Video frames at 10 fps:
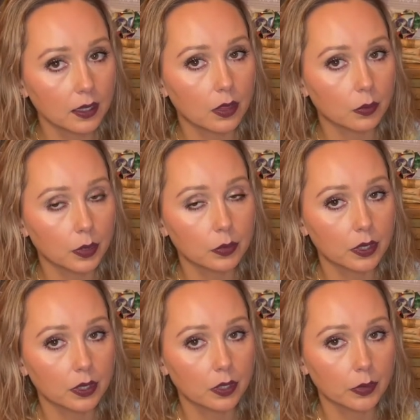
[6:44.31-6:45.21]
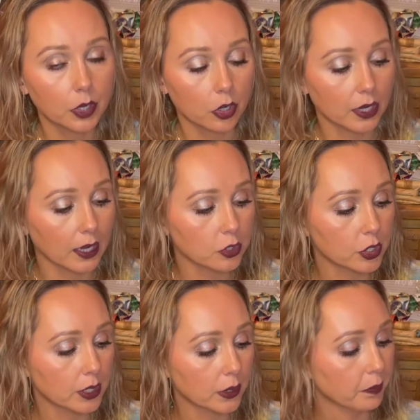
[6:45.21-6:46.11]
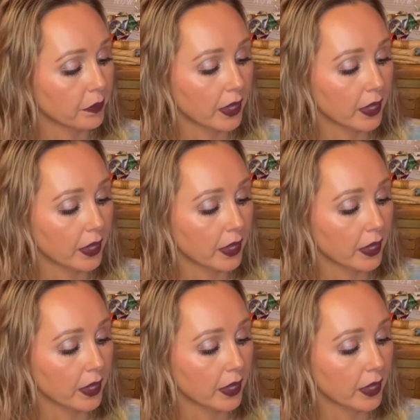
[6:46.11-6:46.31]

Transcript: the one with Khloe Kardashian.